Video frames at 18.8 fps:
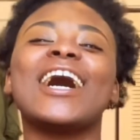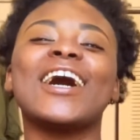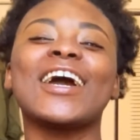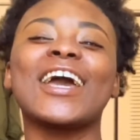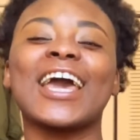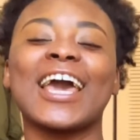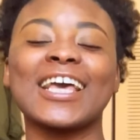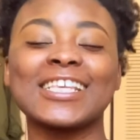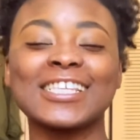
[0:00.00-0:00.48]

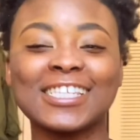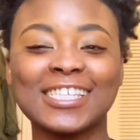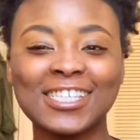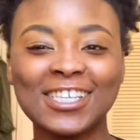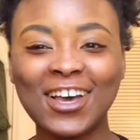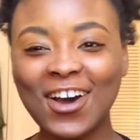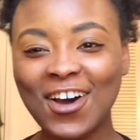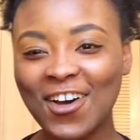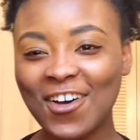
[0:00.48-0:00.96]
Okay,
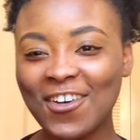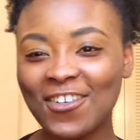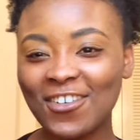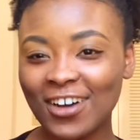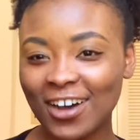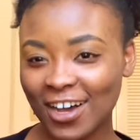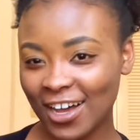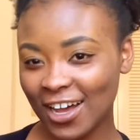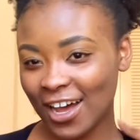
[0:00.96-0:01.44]

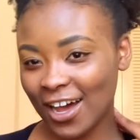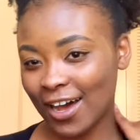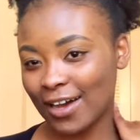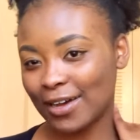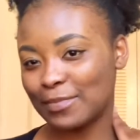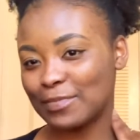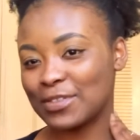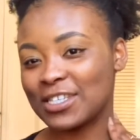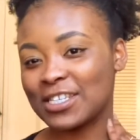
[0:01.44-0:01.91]
so
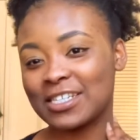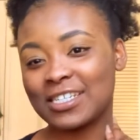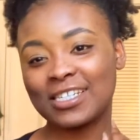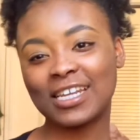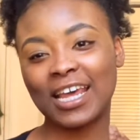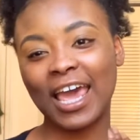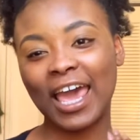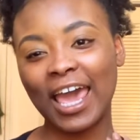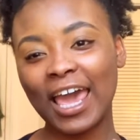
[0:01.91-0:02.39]

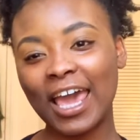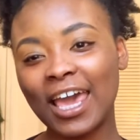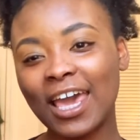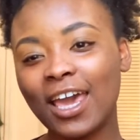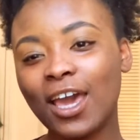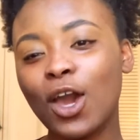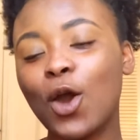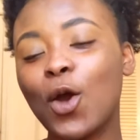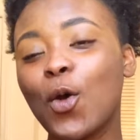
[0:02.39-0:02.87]

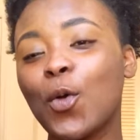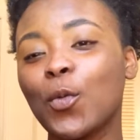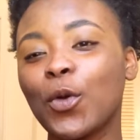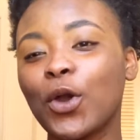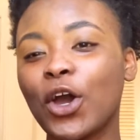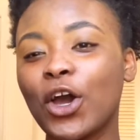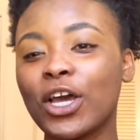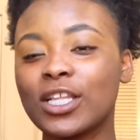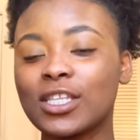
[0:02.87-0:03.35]
today
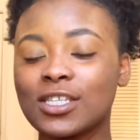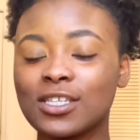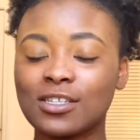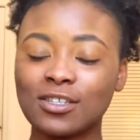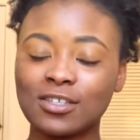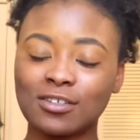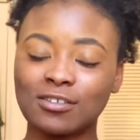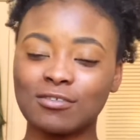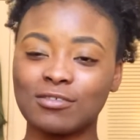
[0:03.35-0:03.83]
we're going to
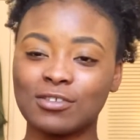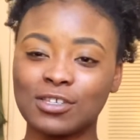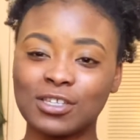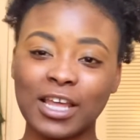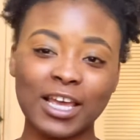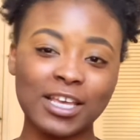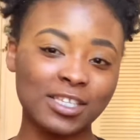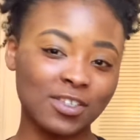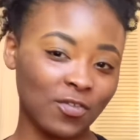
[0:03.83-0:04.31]
do
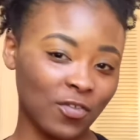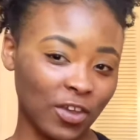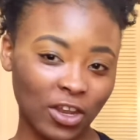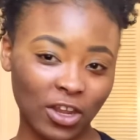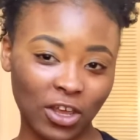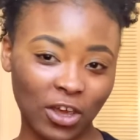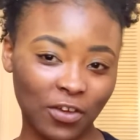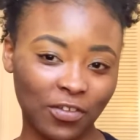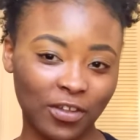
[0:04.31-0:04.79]
today's
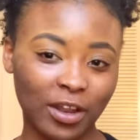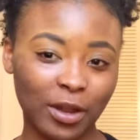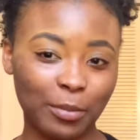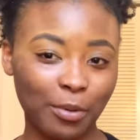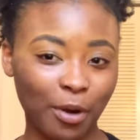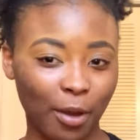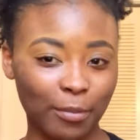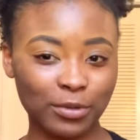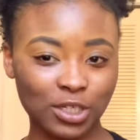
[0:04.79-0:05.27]
video that I
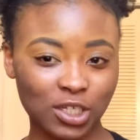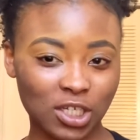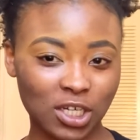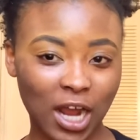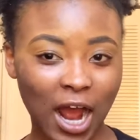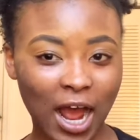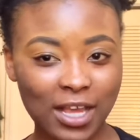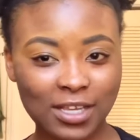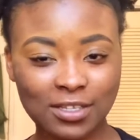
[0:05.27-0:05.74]
promised you
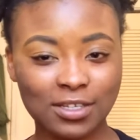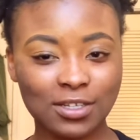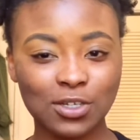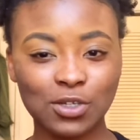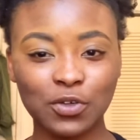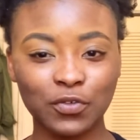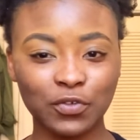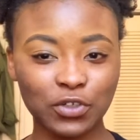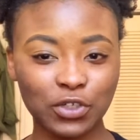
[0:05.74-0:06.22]
guys, the
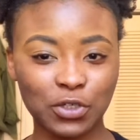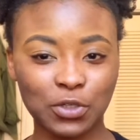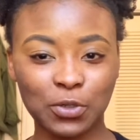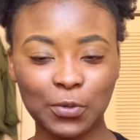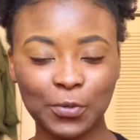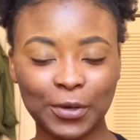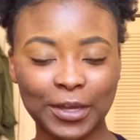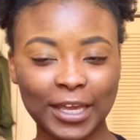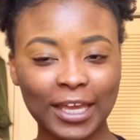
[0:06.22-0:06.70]
2 for
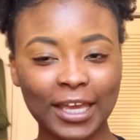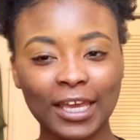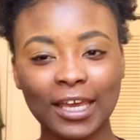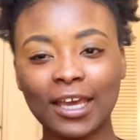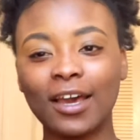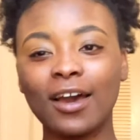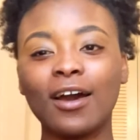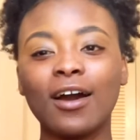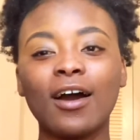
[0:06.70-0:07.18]
2 week.
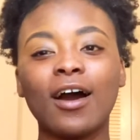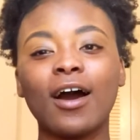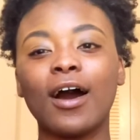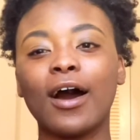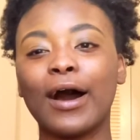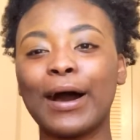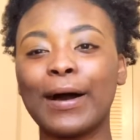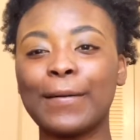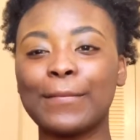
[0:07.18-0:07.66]

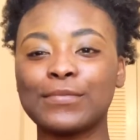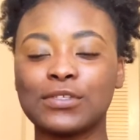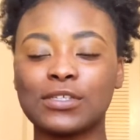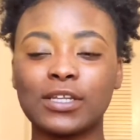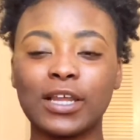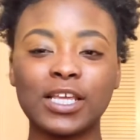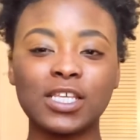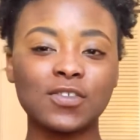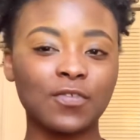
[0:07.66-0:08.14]

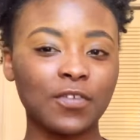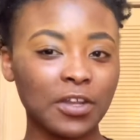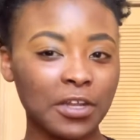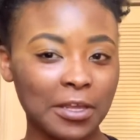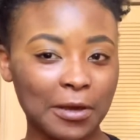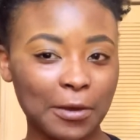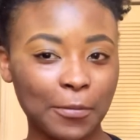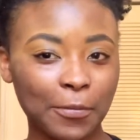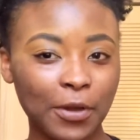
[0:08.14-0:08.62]
Today's
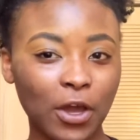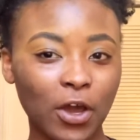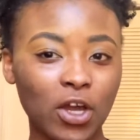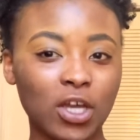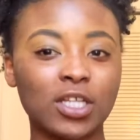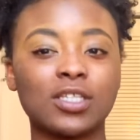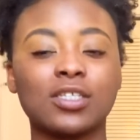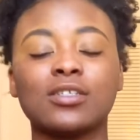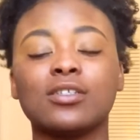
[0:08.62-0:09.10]
video we're
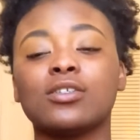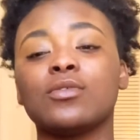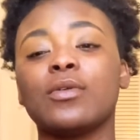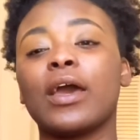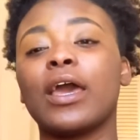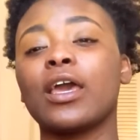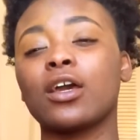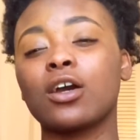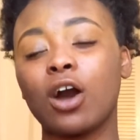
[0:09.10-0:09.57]
going to do
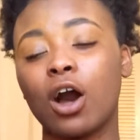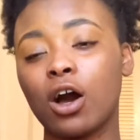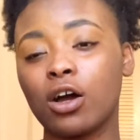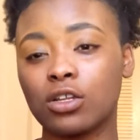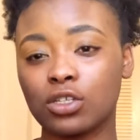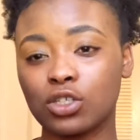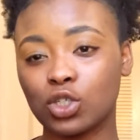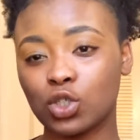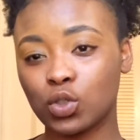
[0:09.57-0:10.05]
a
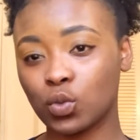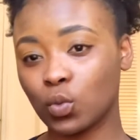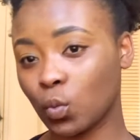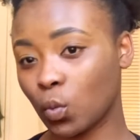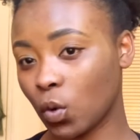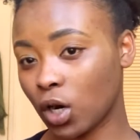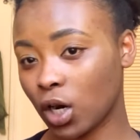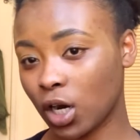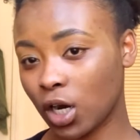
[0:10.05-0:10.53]

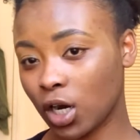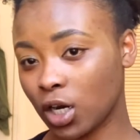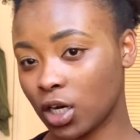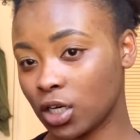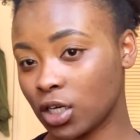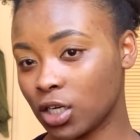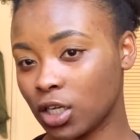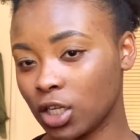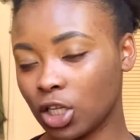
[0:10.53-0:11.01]
contour
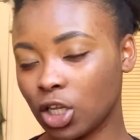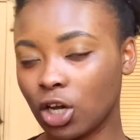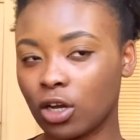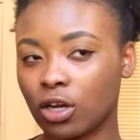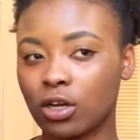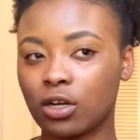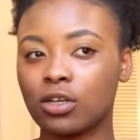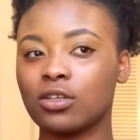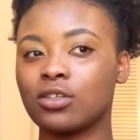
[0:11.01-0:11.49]

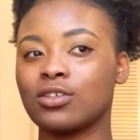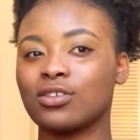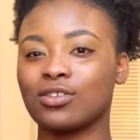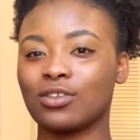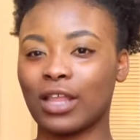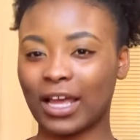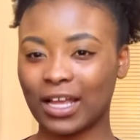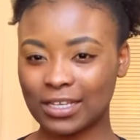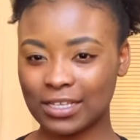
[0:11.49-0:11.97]
look,
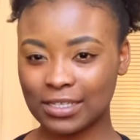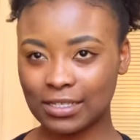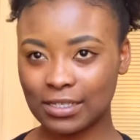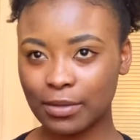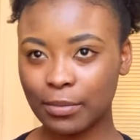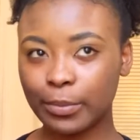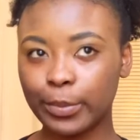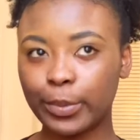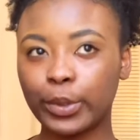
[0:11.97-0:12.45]
so like a
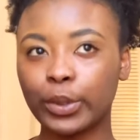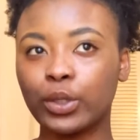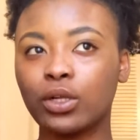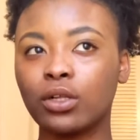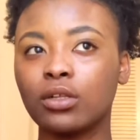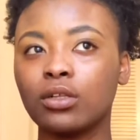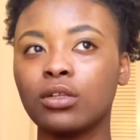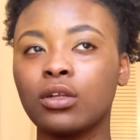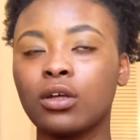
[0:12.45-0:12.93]

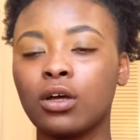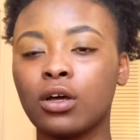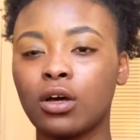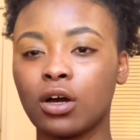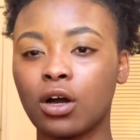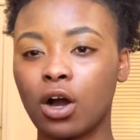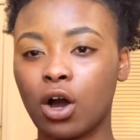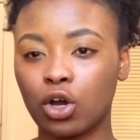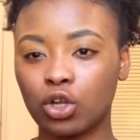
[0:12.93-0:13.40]
simple
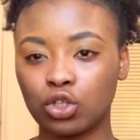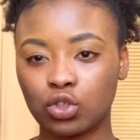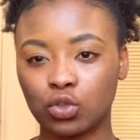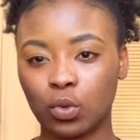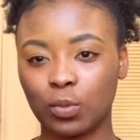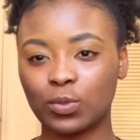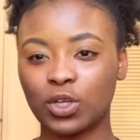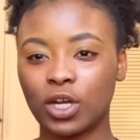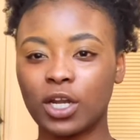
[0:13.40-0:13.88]

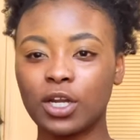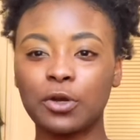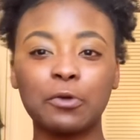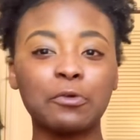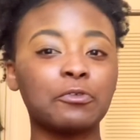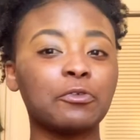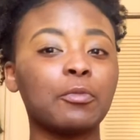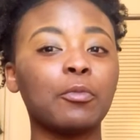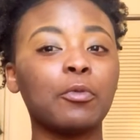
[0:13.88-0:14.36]
contour. I'm trying to
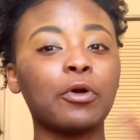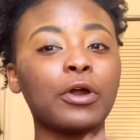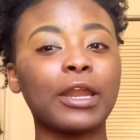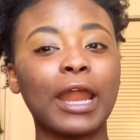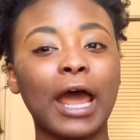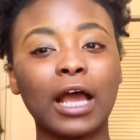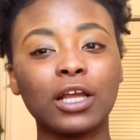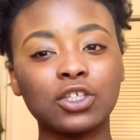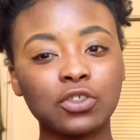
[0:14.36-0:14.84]
go for more
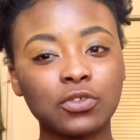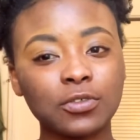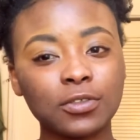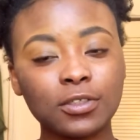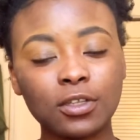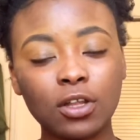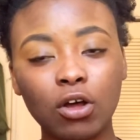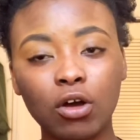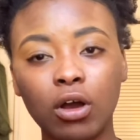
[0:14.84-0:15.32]

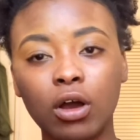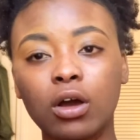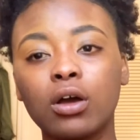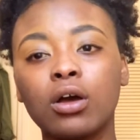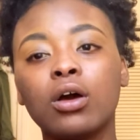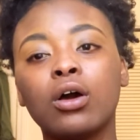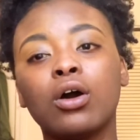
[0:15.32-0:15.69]
natural look,